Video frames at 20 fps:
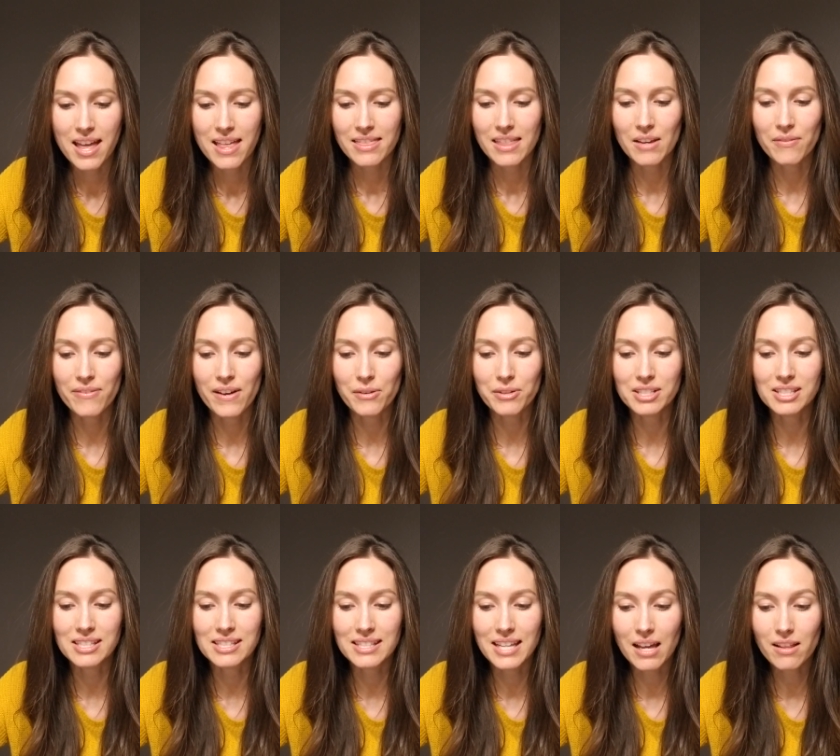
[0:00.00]
They found a
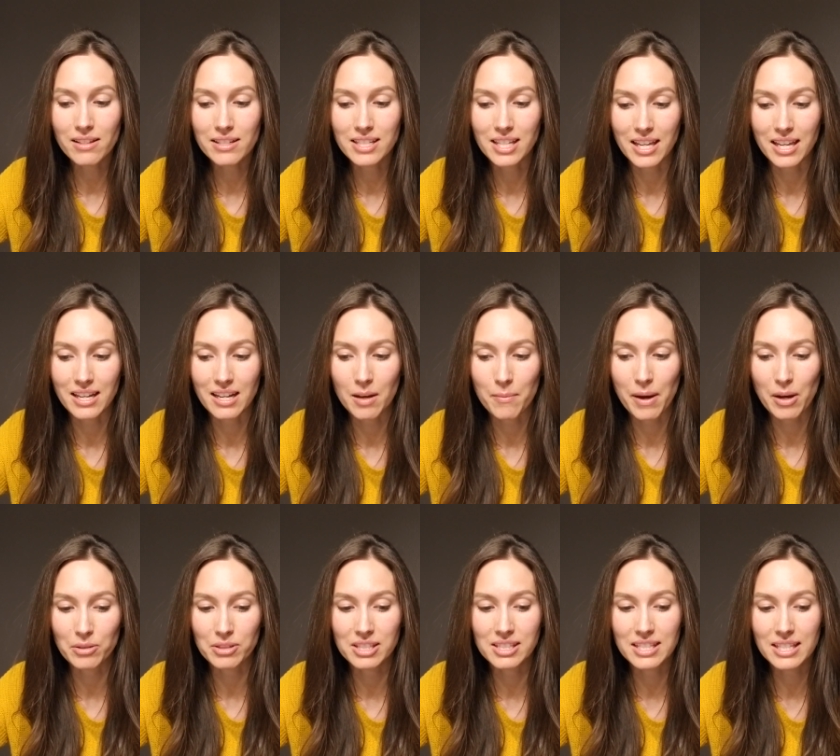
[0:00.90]
skeleton
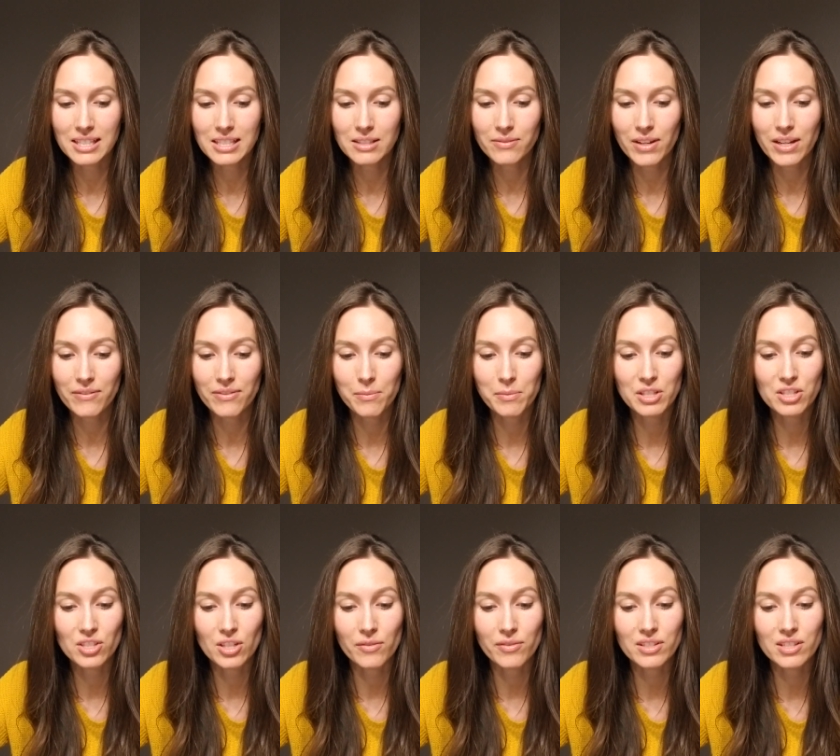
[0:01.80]
about 6 feet from the
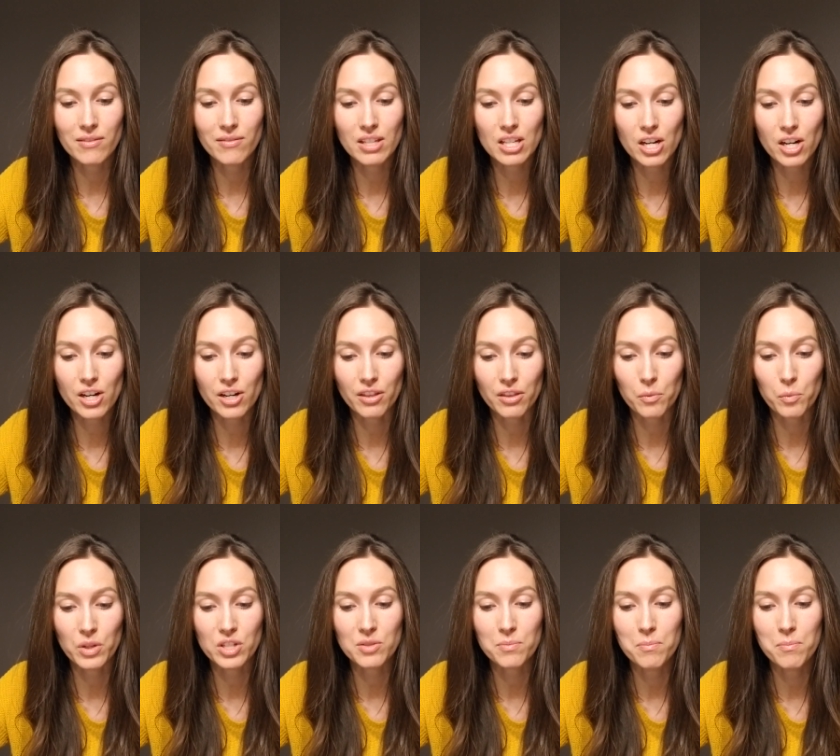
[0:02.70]
surface of the earth,
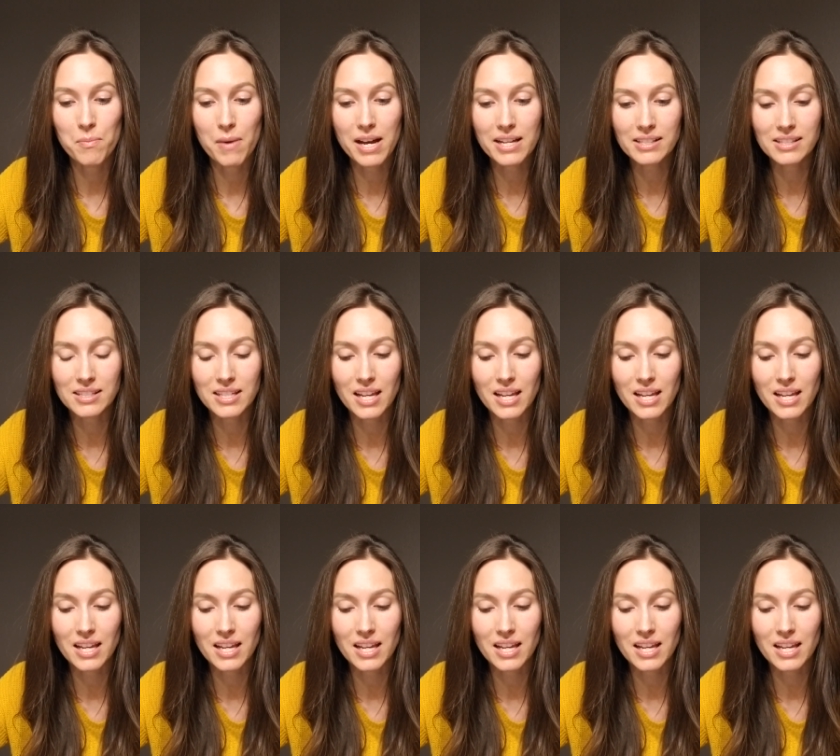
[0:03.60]
which must